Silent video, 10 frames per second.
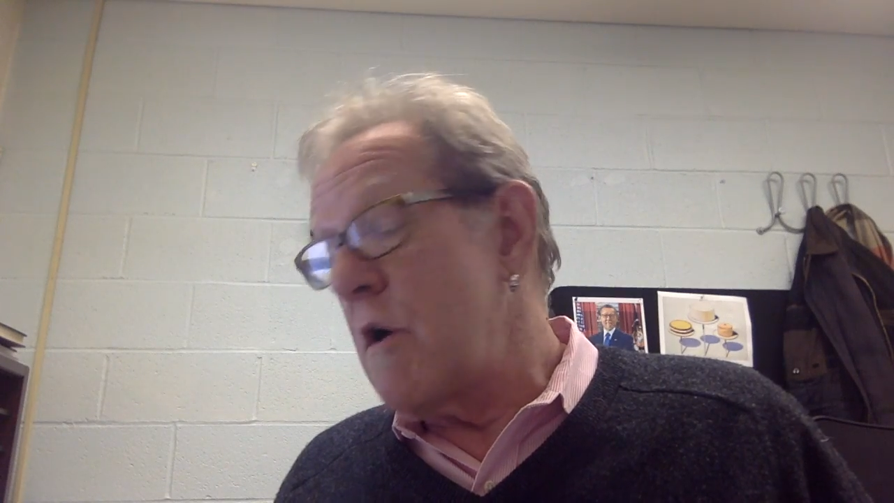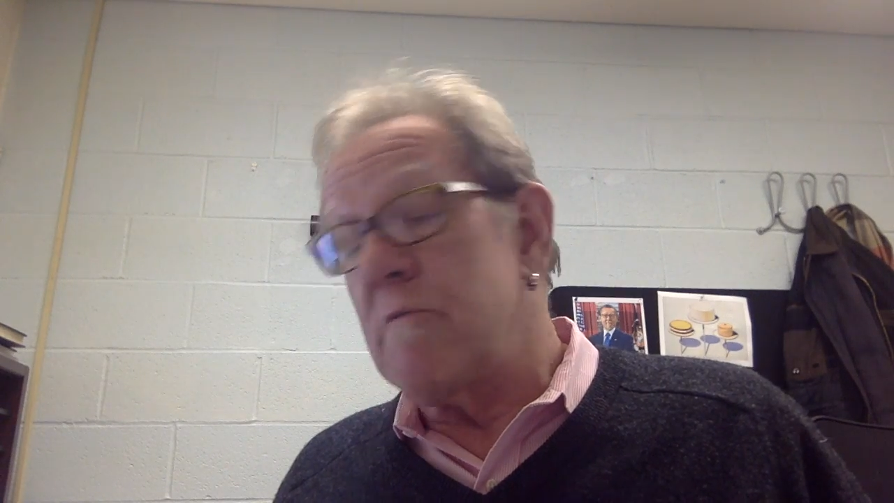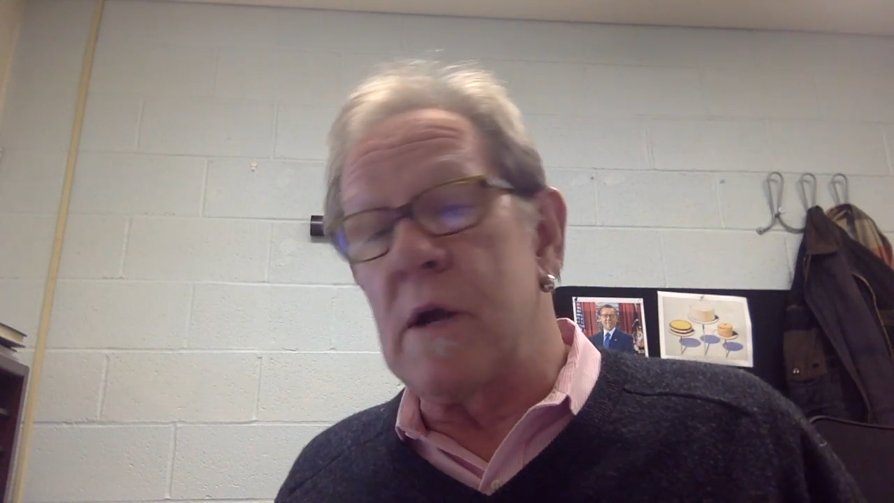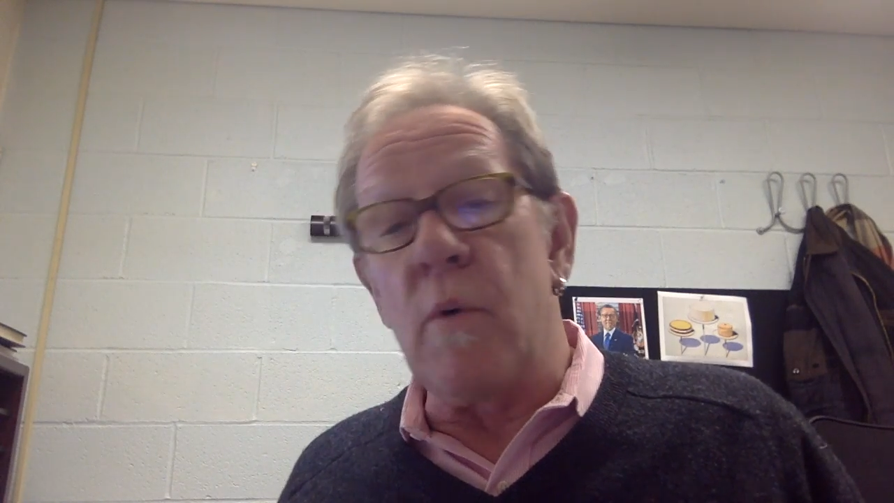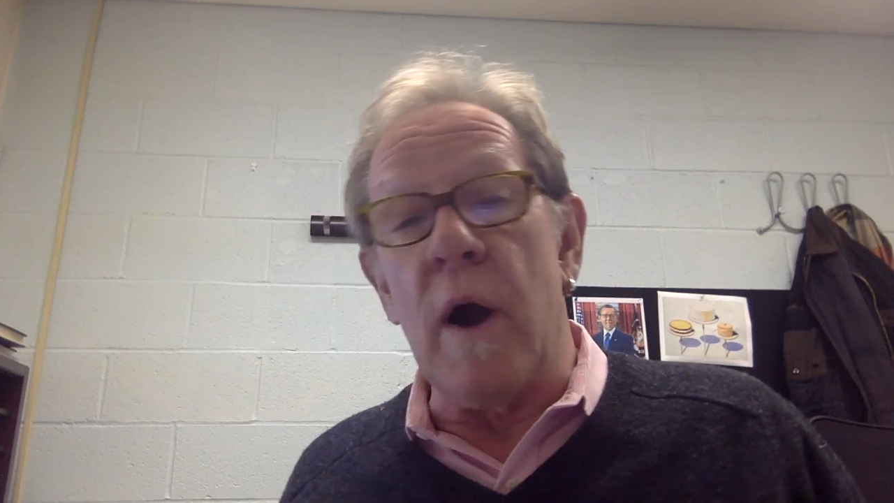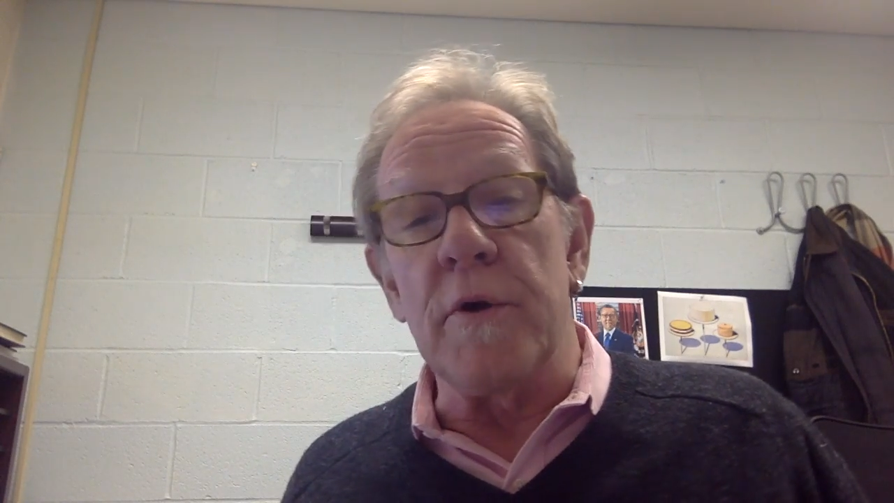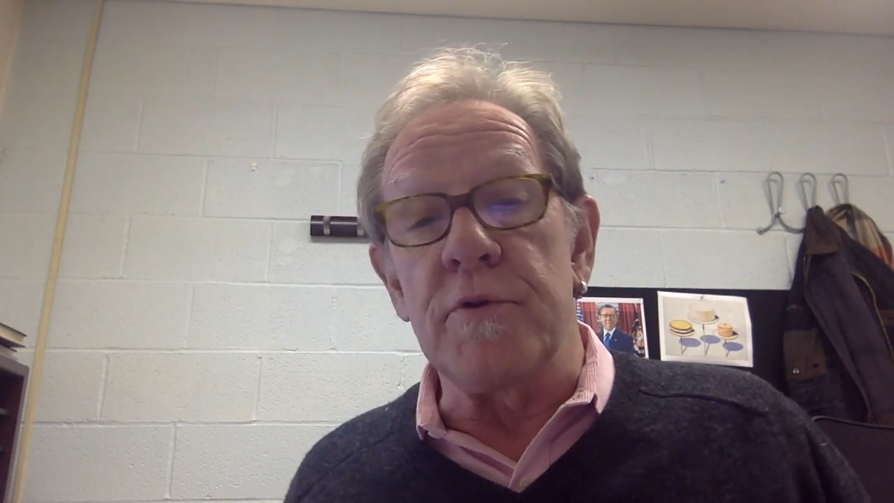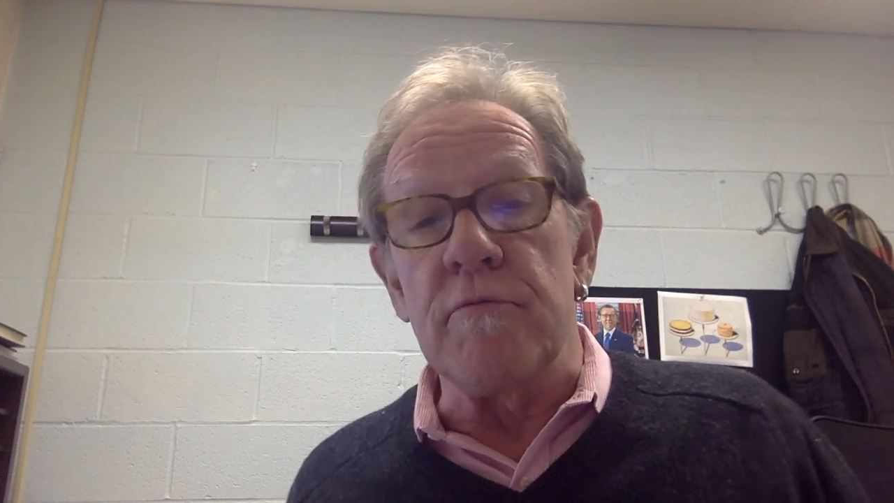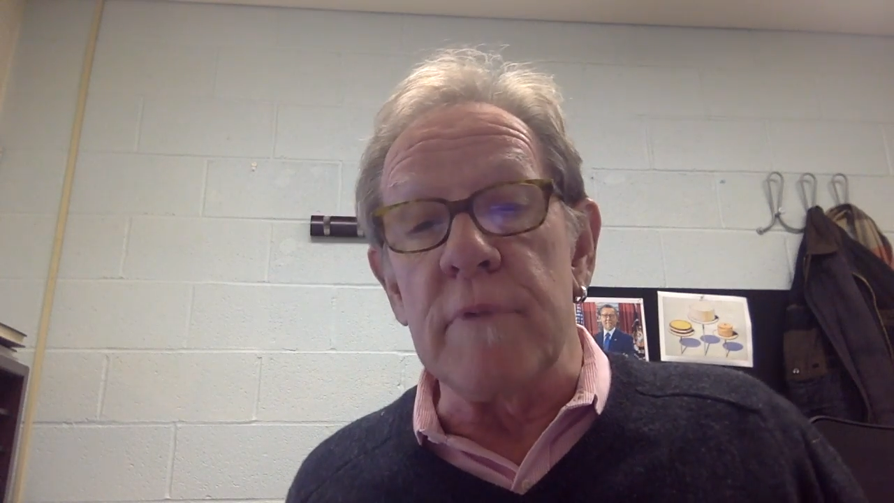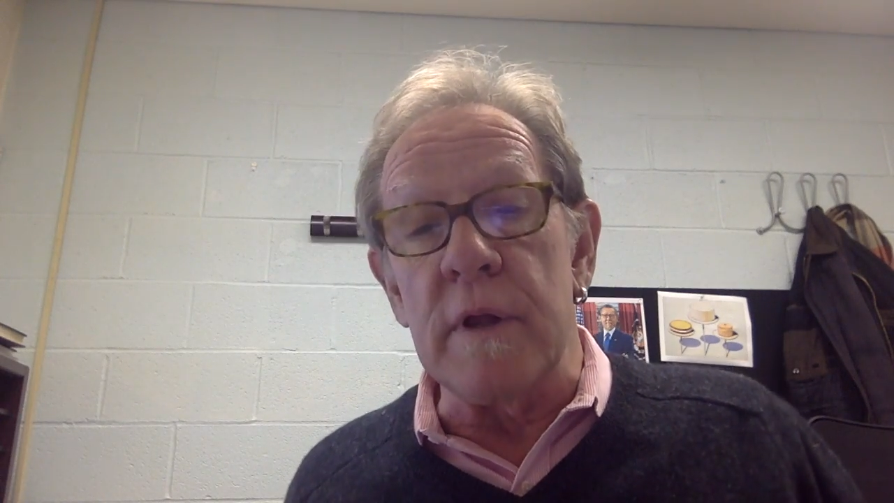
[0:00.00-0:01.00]
required
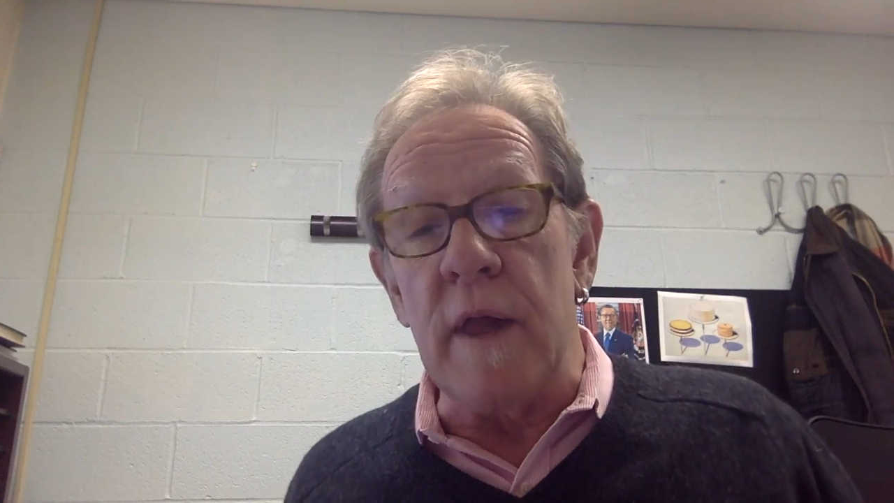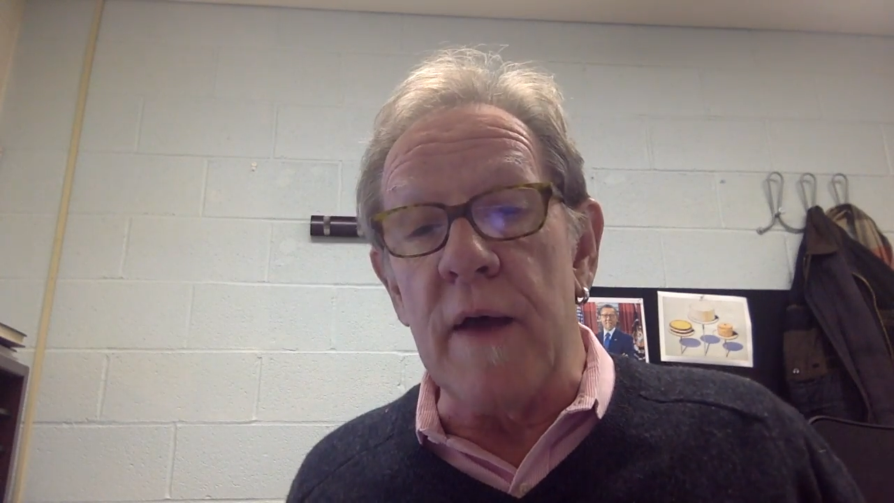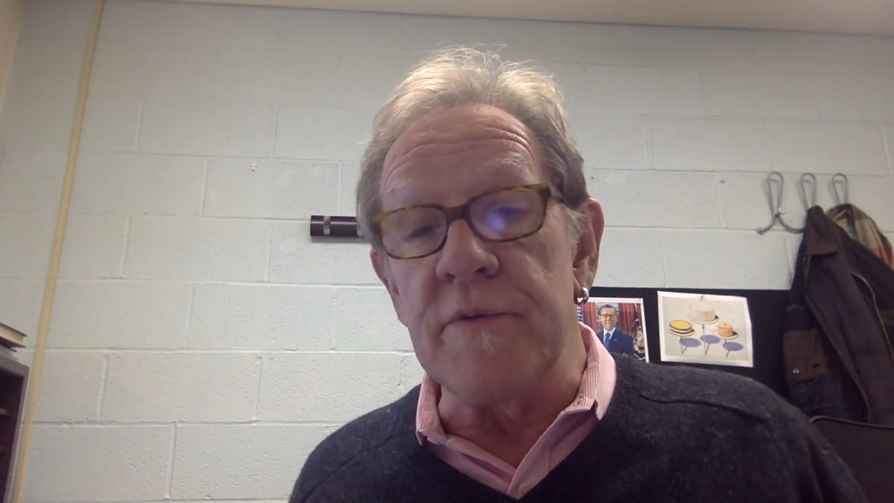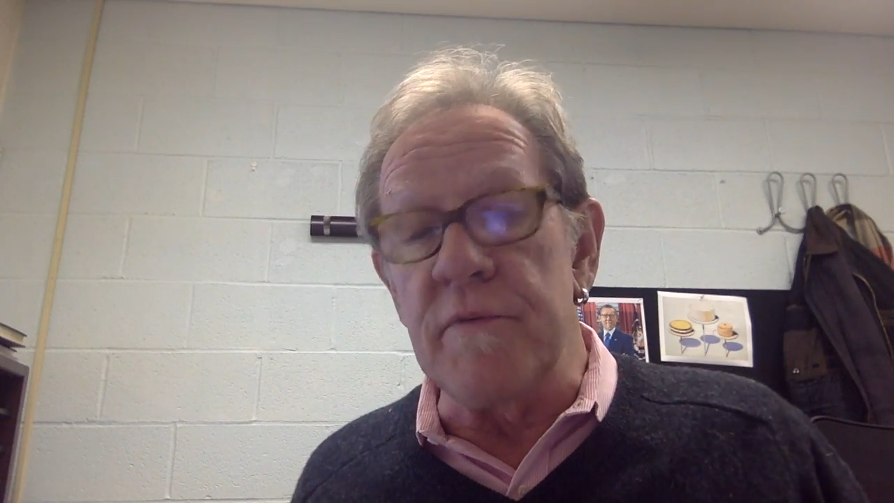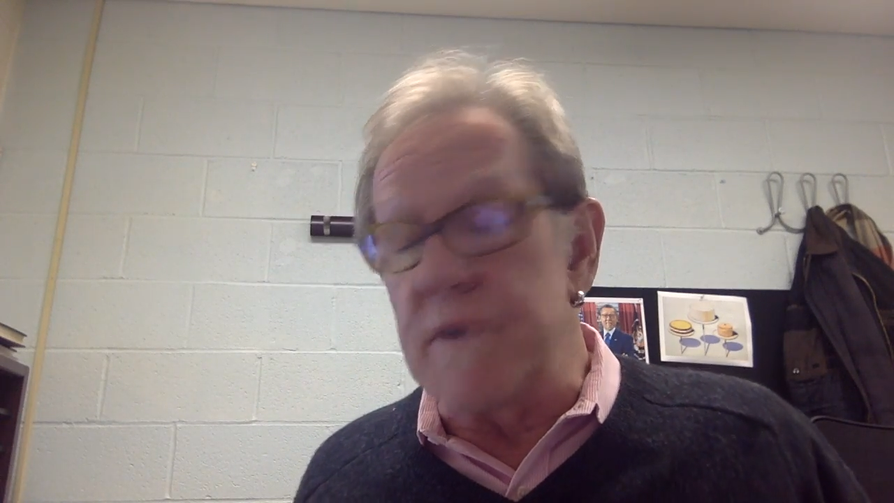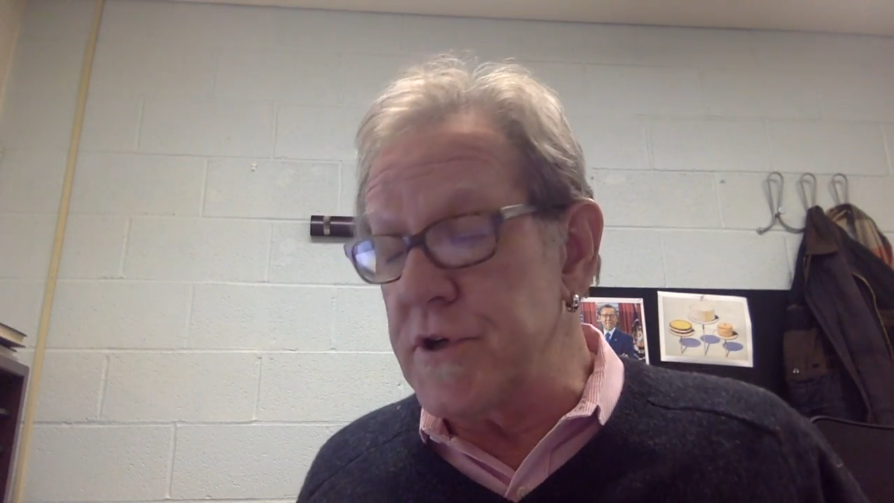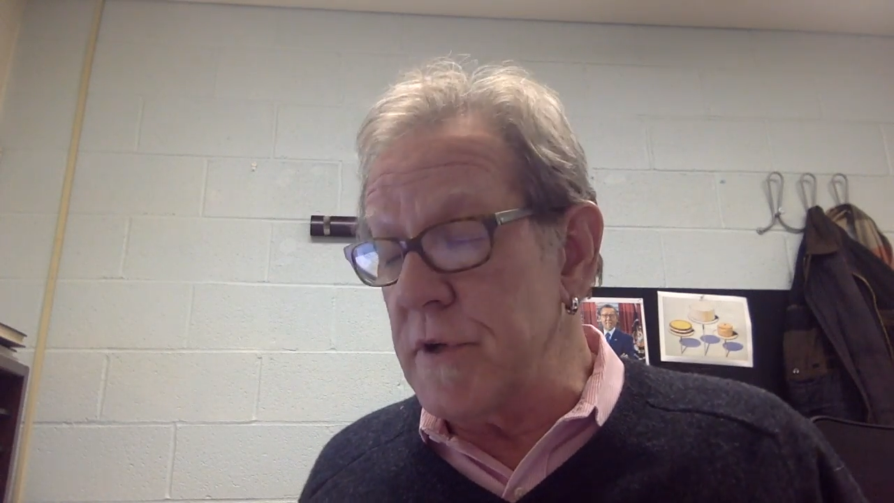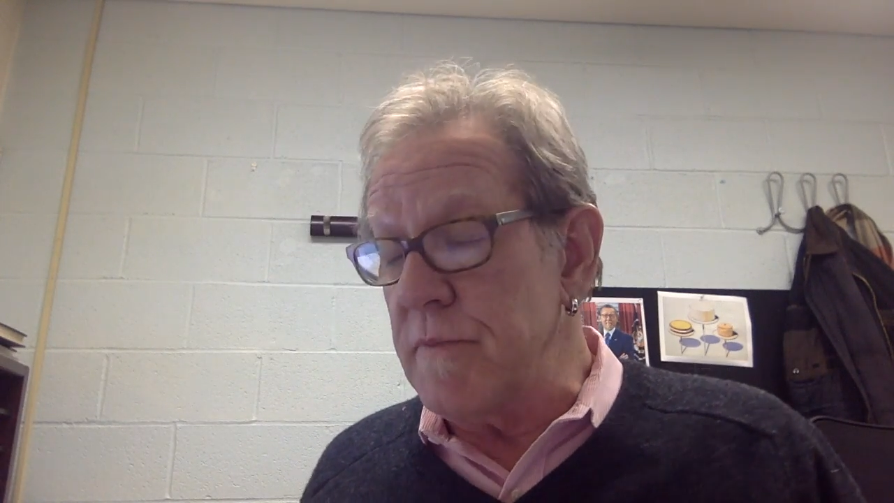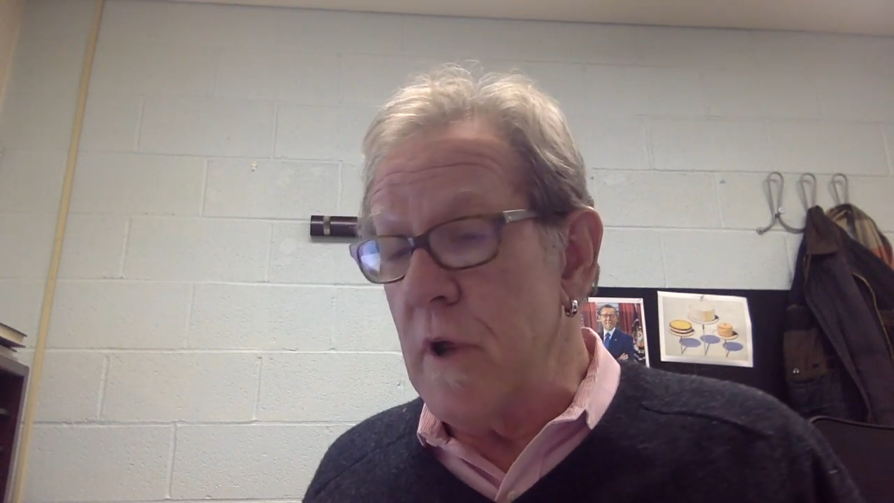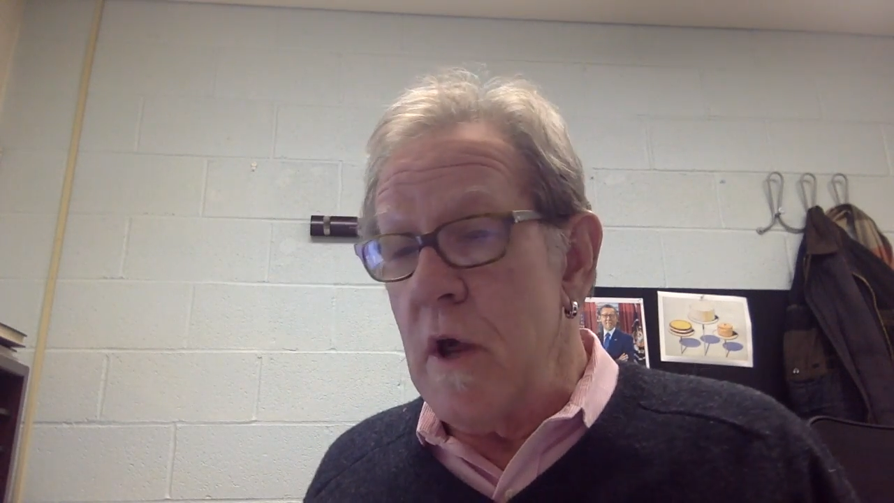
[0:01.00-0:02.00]
to realize a vision.